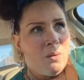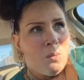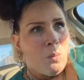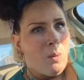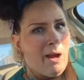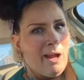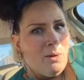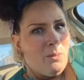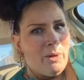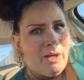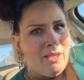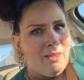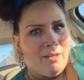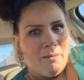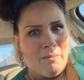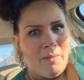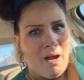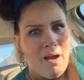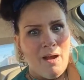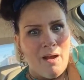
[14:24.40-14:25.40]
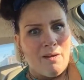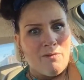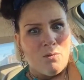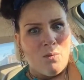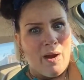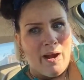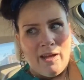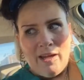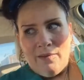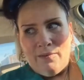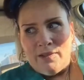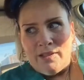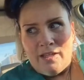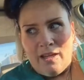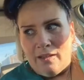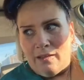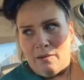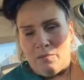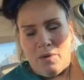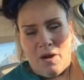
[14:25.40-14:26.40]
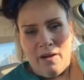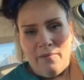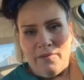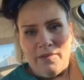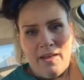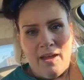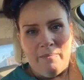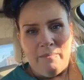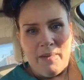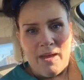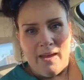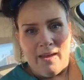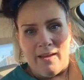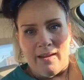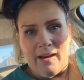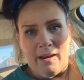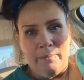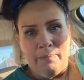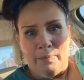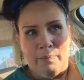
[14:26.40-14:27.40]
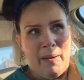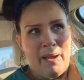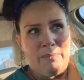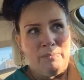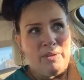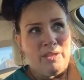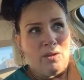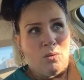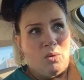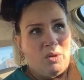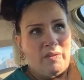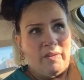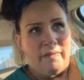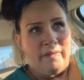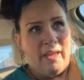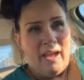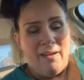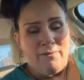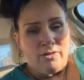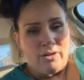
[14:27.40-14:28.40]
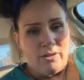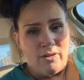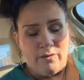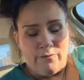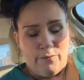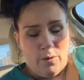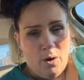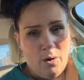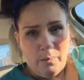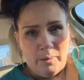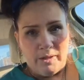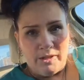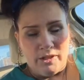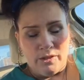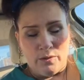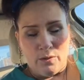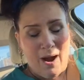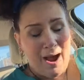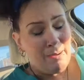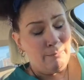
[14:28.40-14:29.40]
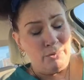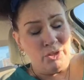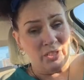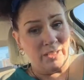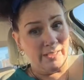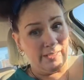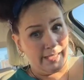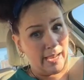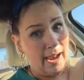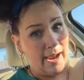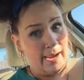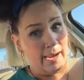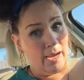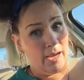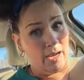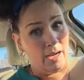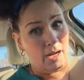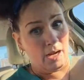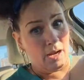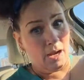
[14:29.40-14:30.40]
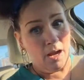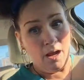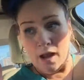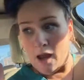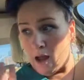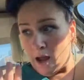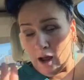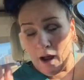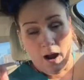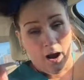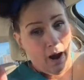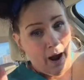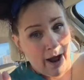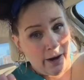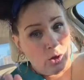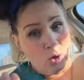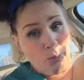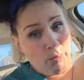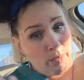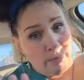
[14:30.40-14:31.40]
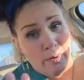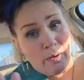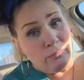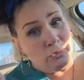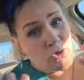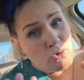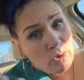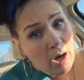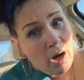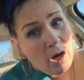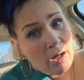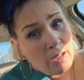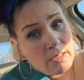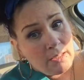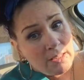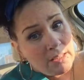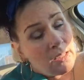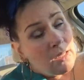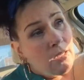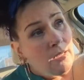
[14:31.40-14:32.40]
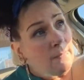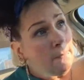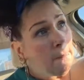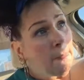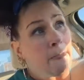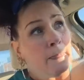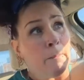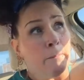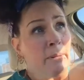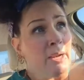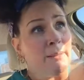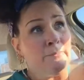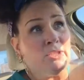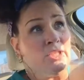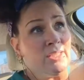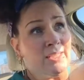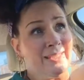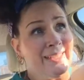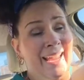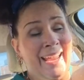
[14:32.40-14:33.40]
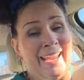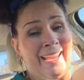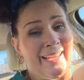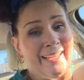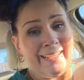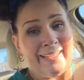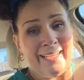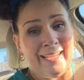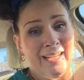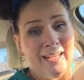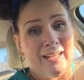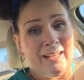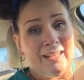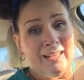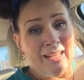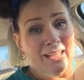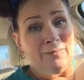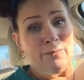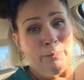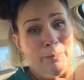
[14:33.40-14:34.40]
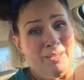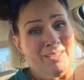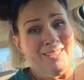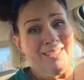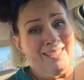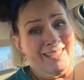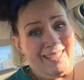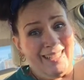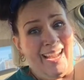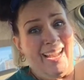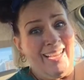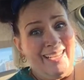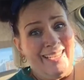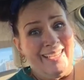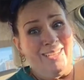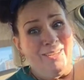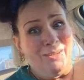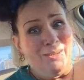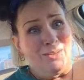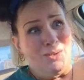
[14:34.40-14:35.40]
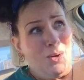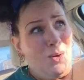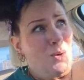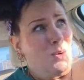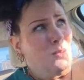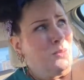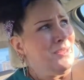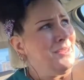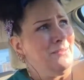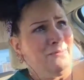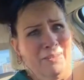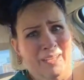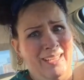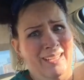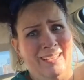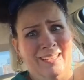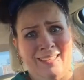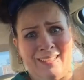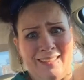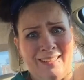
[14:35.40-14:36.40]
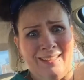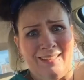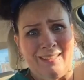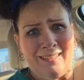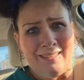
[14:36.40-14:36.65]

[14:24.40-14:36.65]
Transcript: why wean them off? Why even take them off of that med? It might be the only thing they have to look forward to. I'm just saying, I don't promote drugs, but I'm just saying, if a person is 90 years old, what the fuck?